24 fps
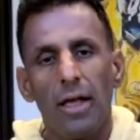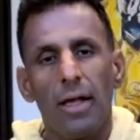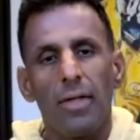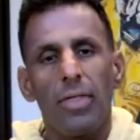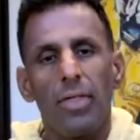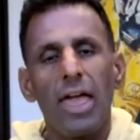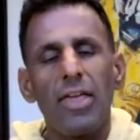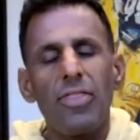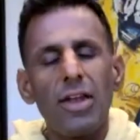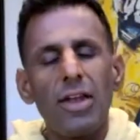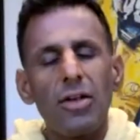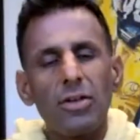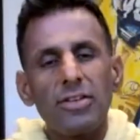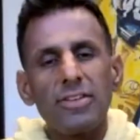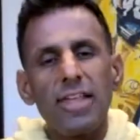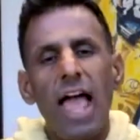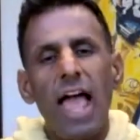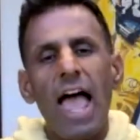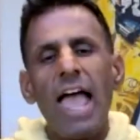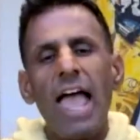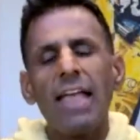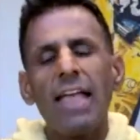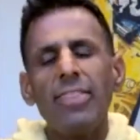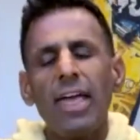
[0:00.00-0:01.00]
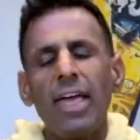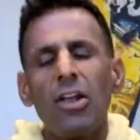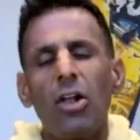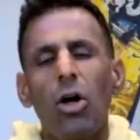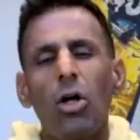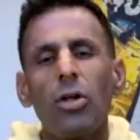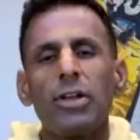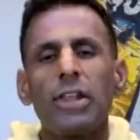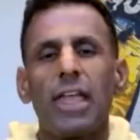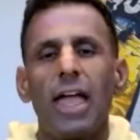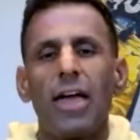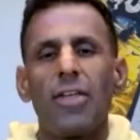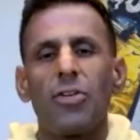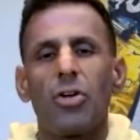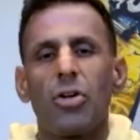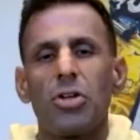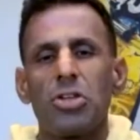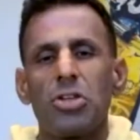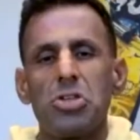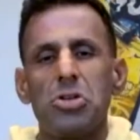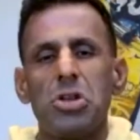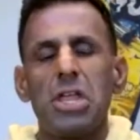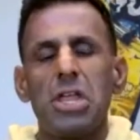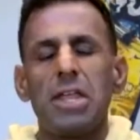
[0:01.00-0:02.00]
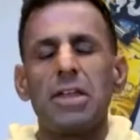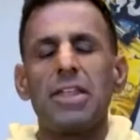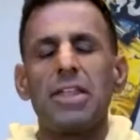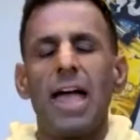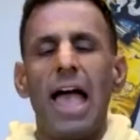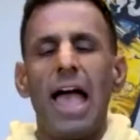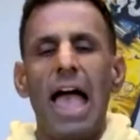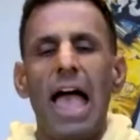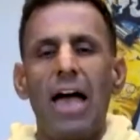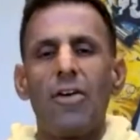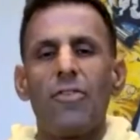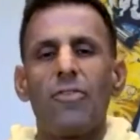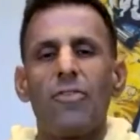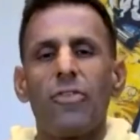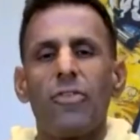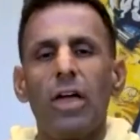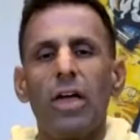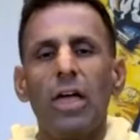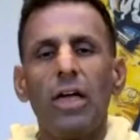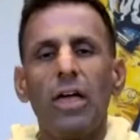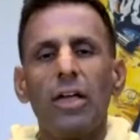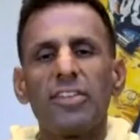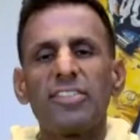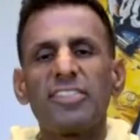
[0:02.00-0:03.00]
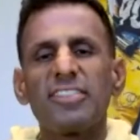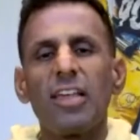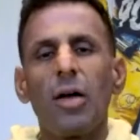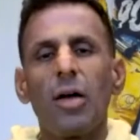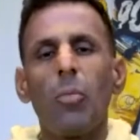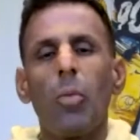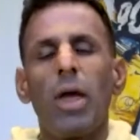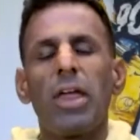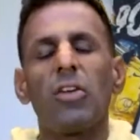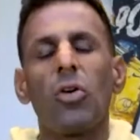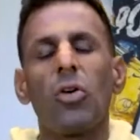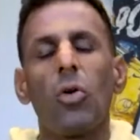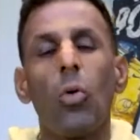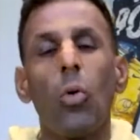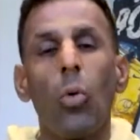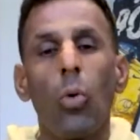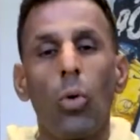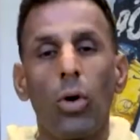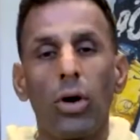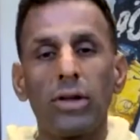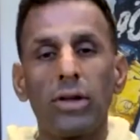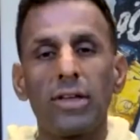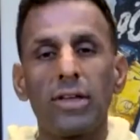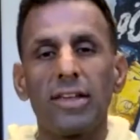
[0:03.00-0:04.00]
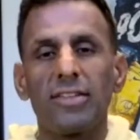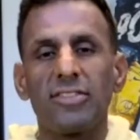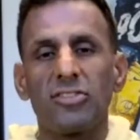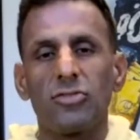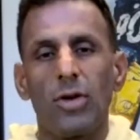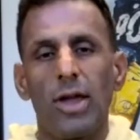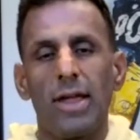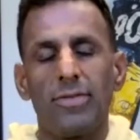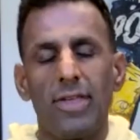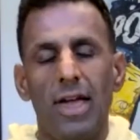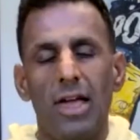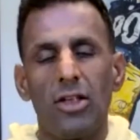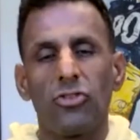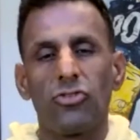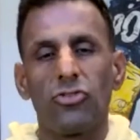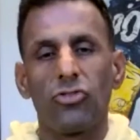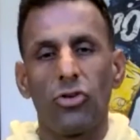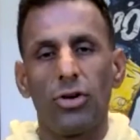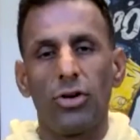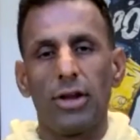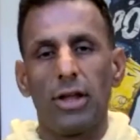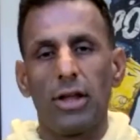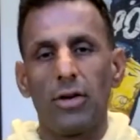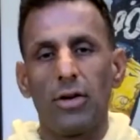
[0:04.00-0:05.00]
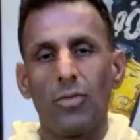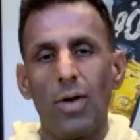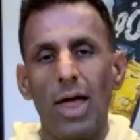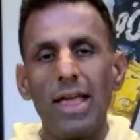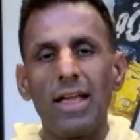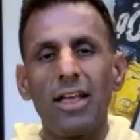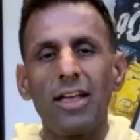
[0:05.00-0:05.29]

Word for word: And then tying that all together, you need to have some way to orchestrate that journey, right?